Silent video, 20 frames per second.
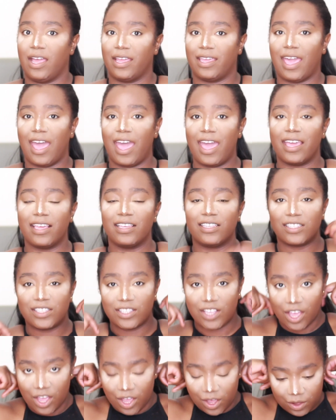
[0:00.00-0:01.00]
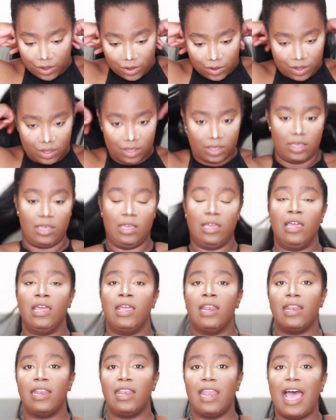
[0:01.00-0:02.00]
Okay, so
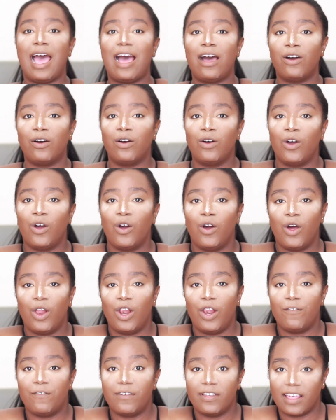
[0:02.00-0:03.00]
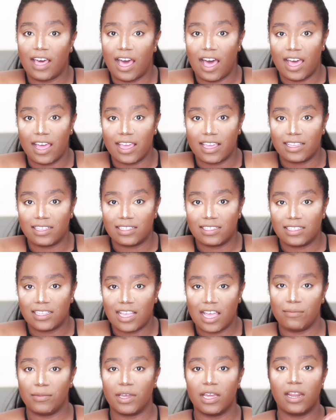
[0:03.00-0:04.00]
now for the
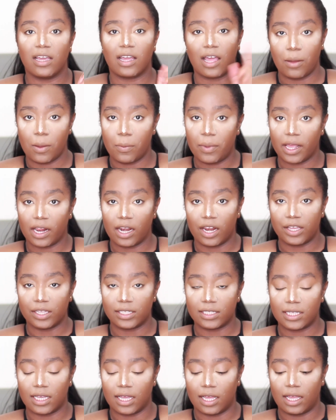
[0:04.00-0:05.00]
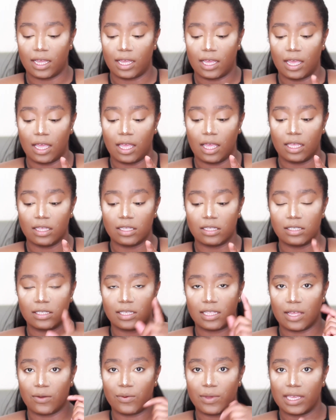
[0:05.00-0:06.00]
eyes. I'm going to come a bit closer
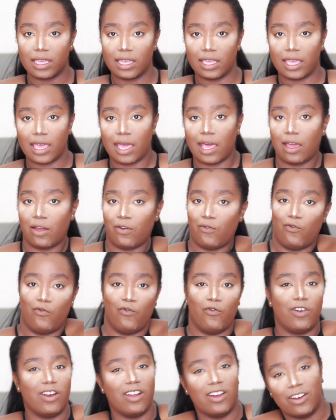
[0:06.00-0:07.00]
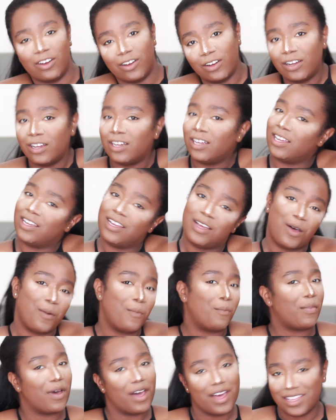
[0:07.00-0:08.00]
so that we can get real
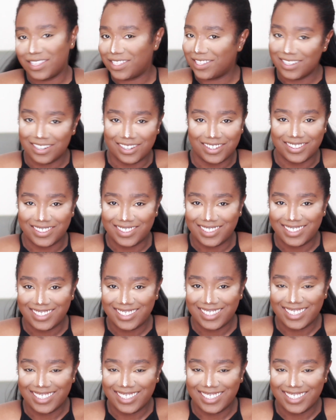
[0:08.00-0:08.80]
personal.